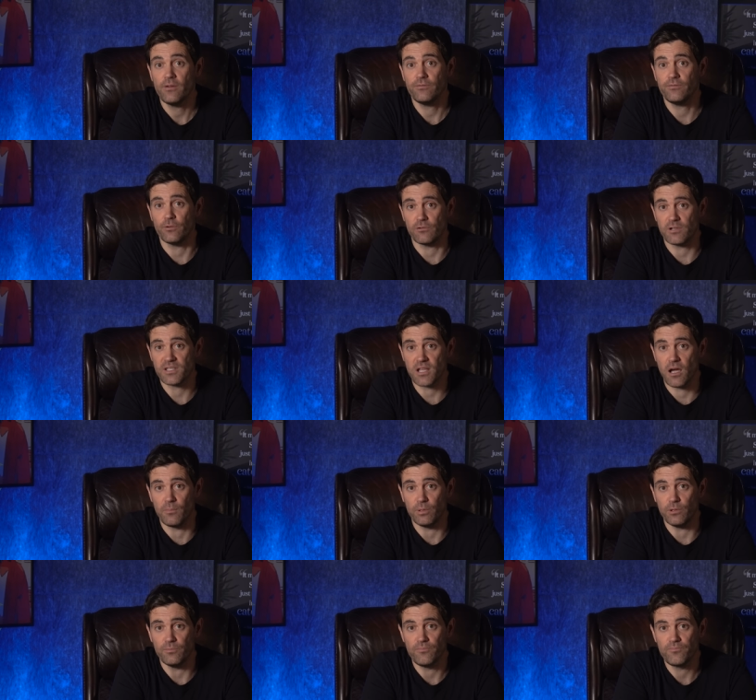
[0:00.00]
For
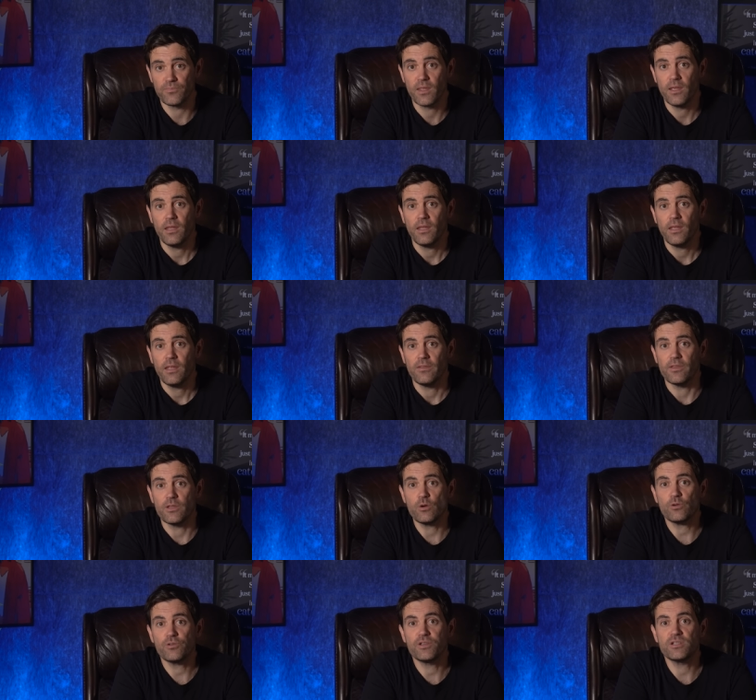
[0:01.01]
example,
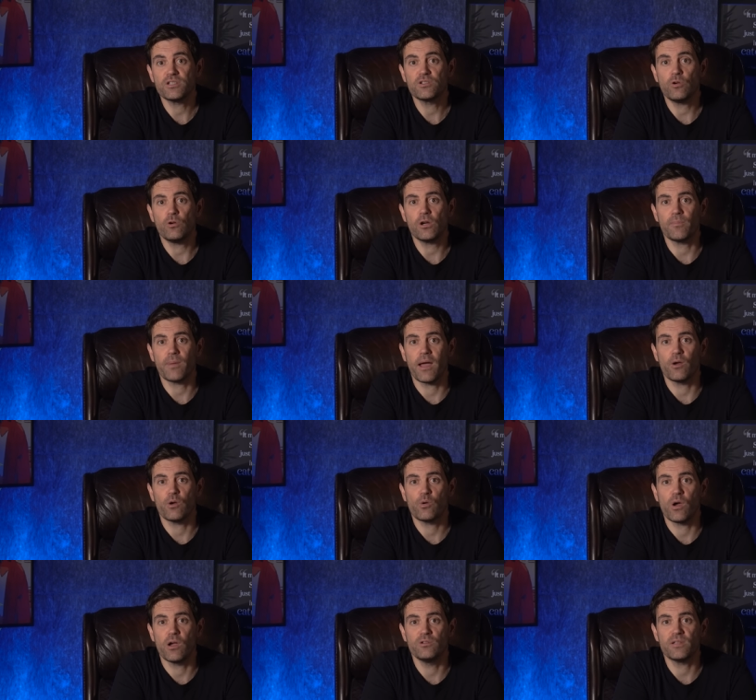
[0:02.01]
the authors talk about,
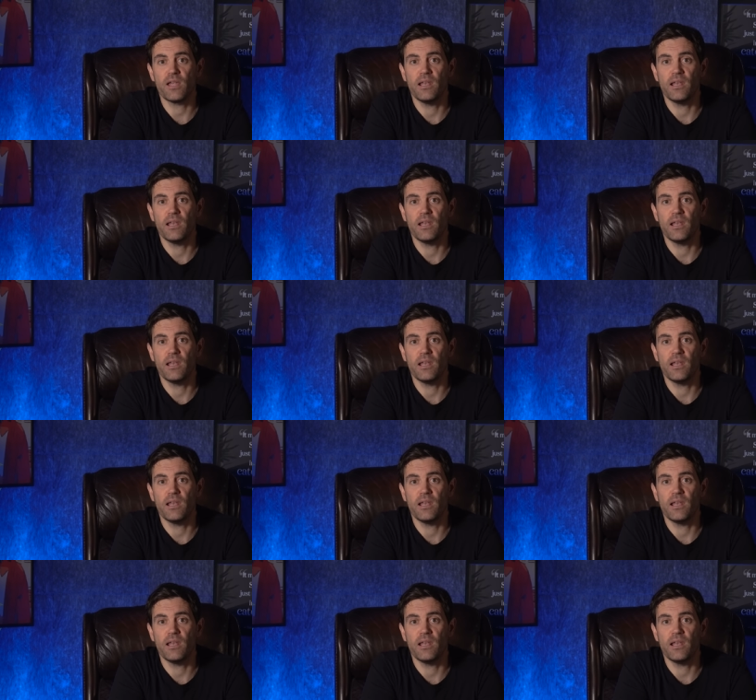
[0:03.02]
quote,